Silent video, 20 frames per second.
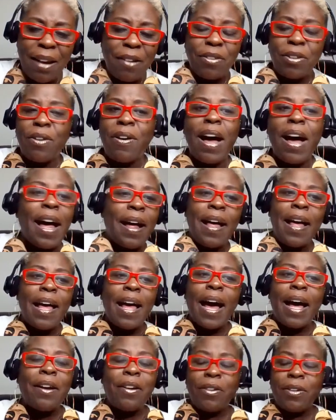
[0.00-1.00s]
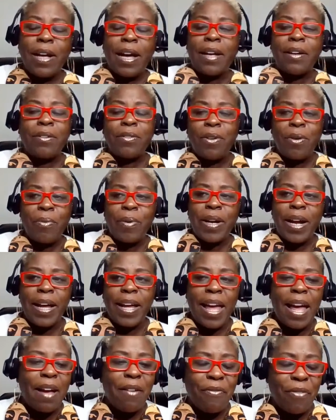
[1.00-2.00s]
I don't know. I don't know where
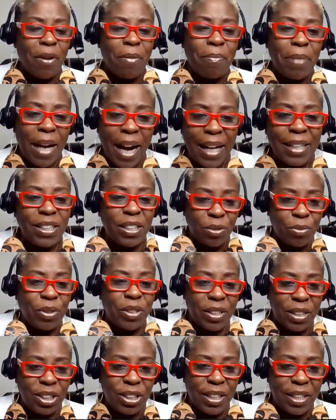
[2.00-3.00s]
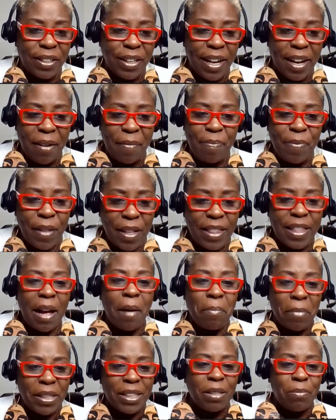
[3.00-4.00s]
that came from, but I just wanted to share that.
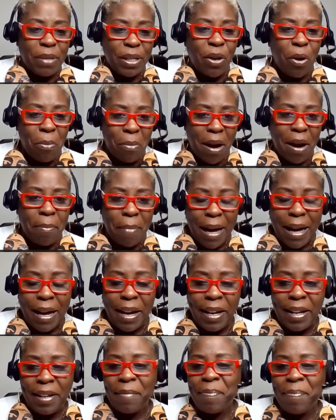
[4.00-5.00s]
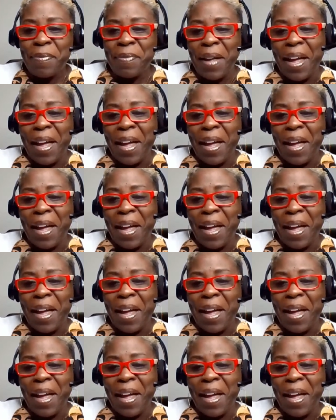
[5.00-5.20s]
That must have been on my mind.